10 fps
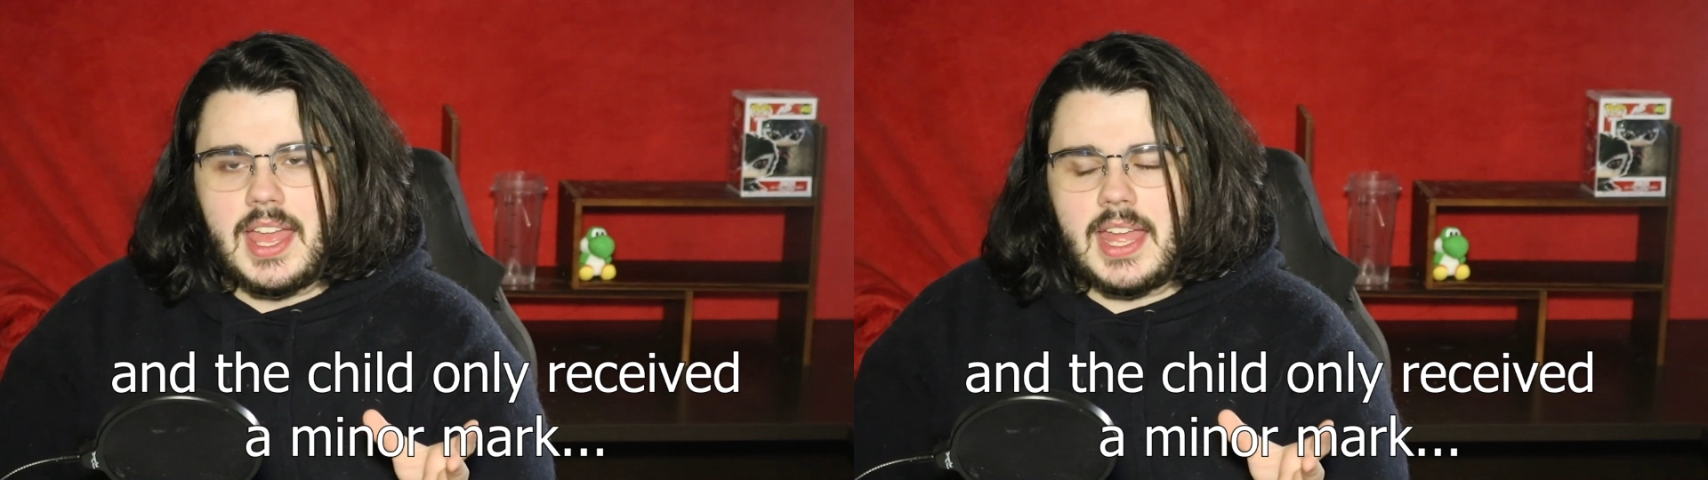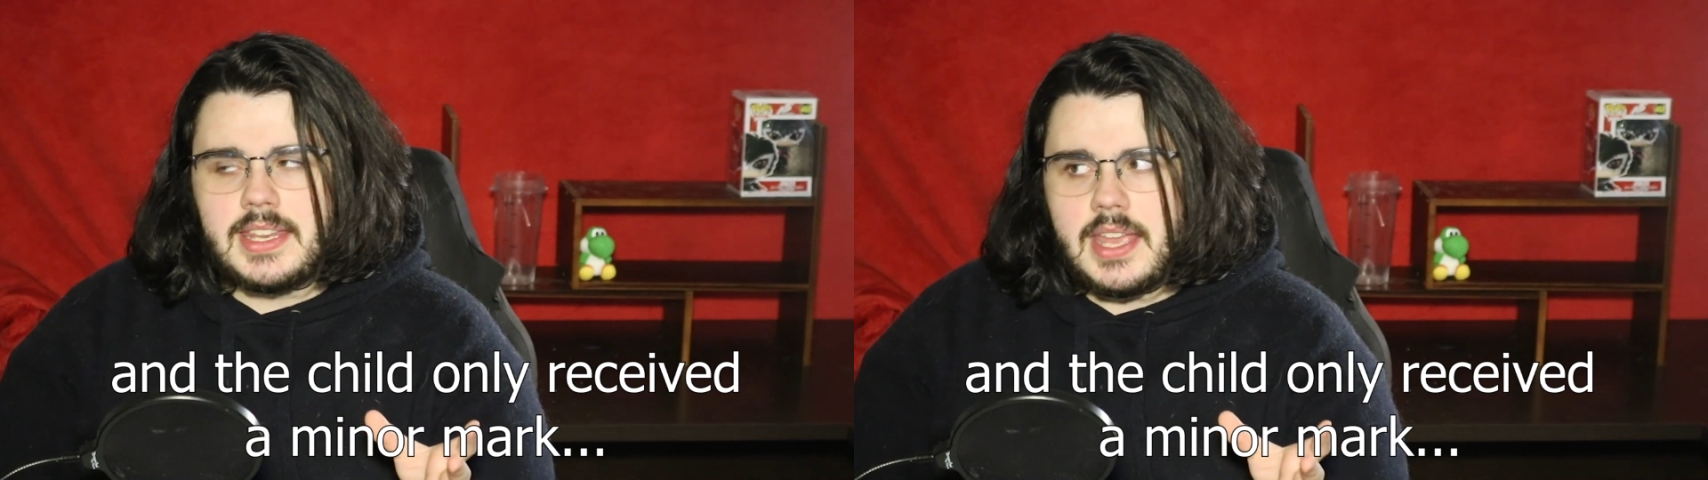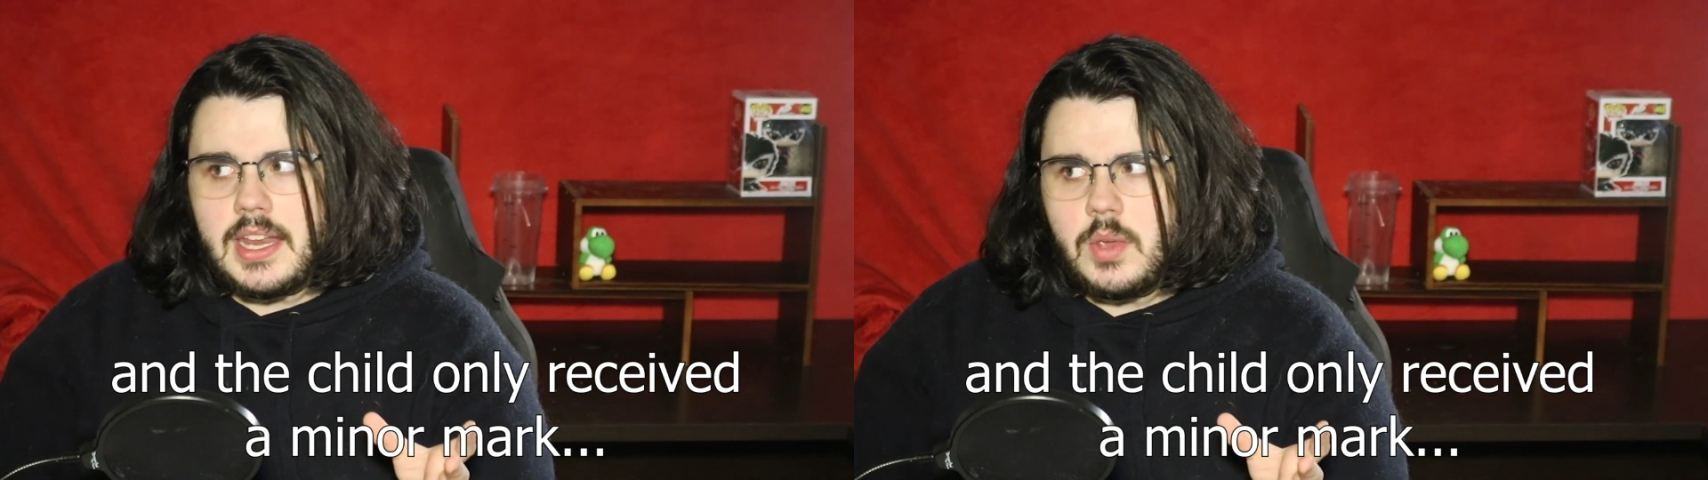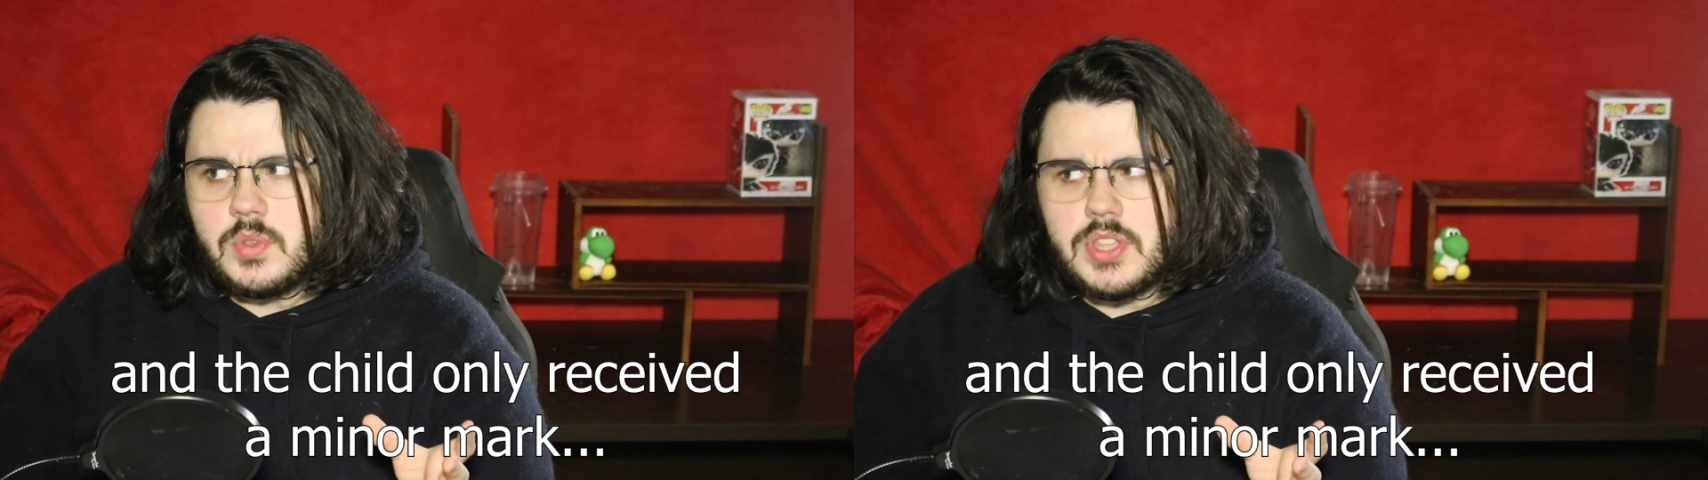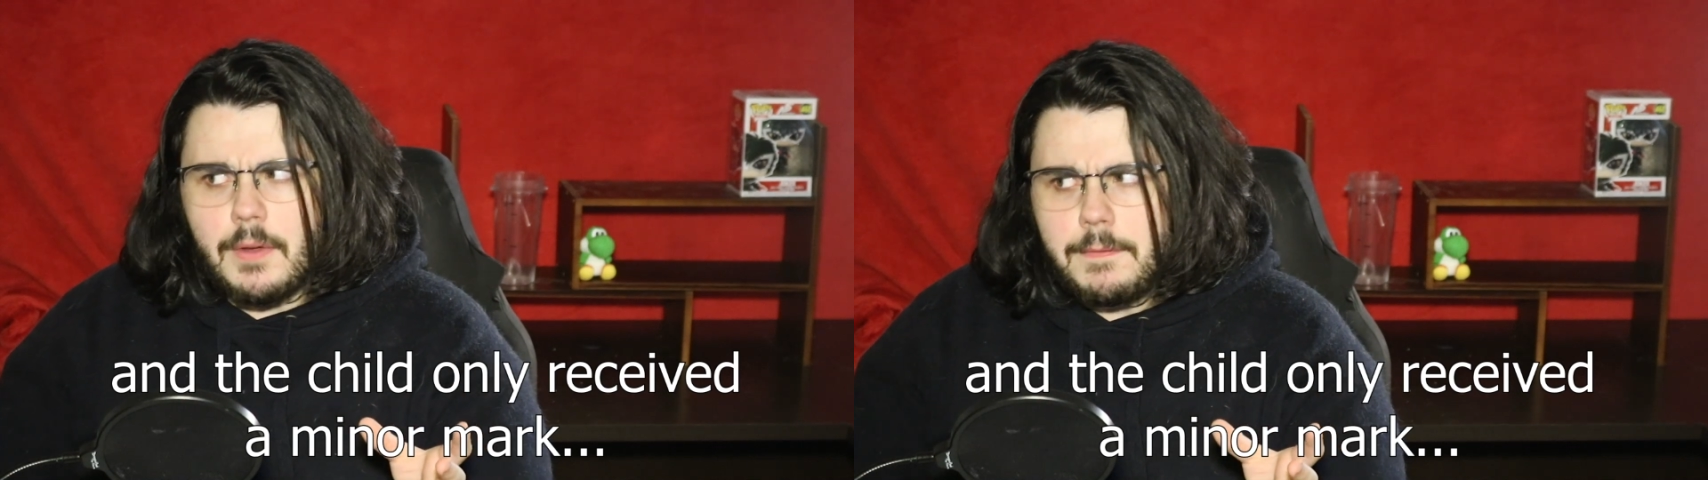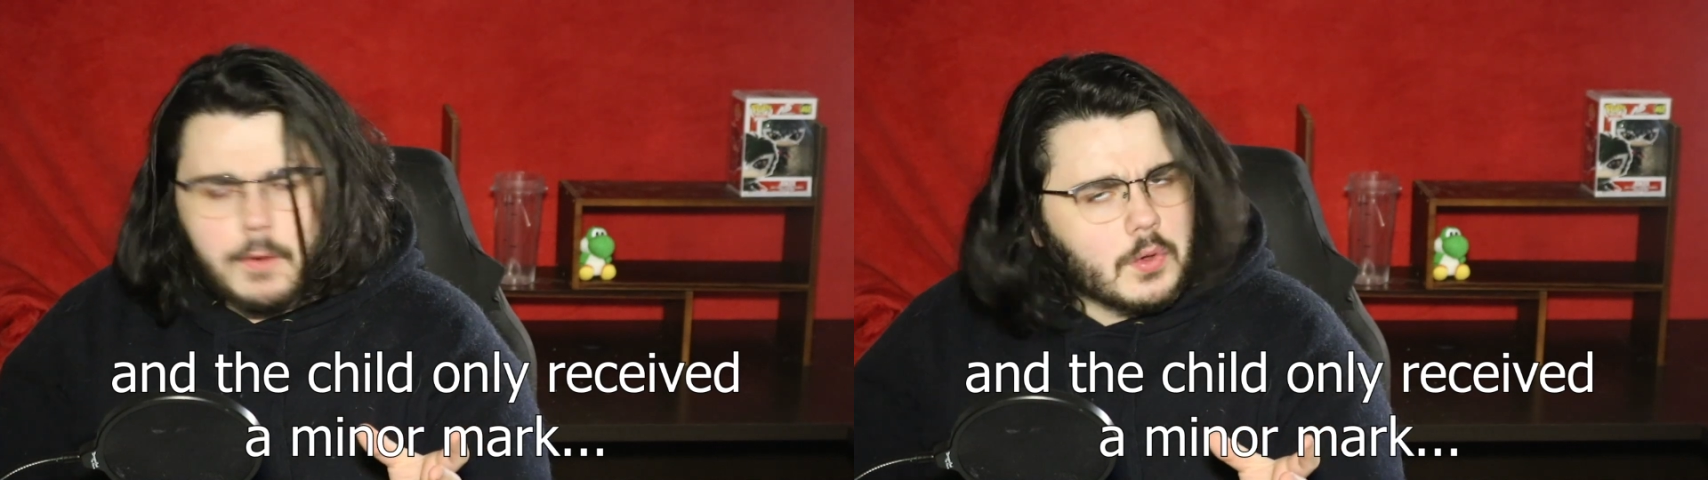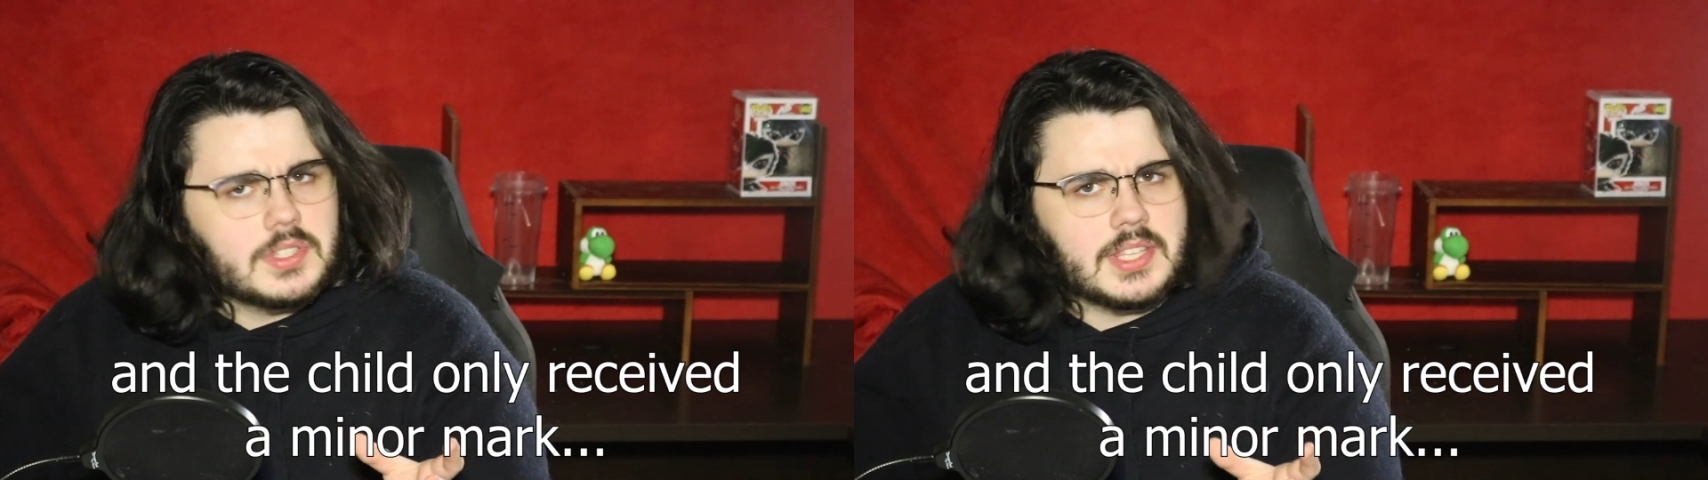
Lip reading: and yet it was the first